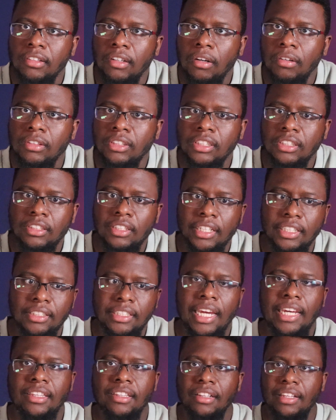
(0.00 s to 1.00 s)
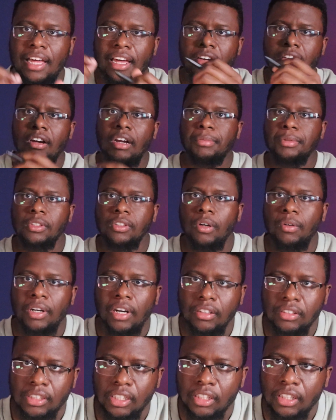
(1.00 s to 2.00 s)
Don't just, like, take the ladder up so no
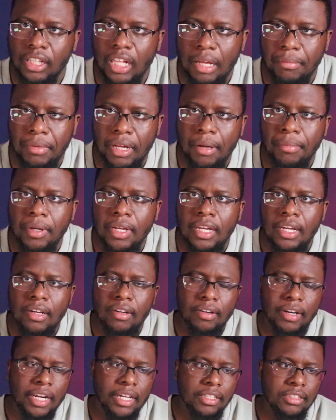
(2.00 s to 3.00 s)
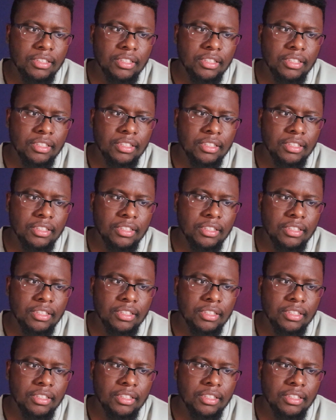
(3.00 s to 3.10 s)
one else can climb up, right?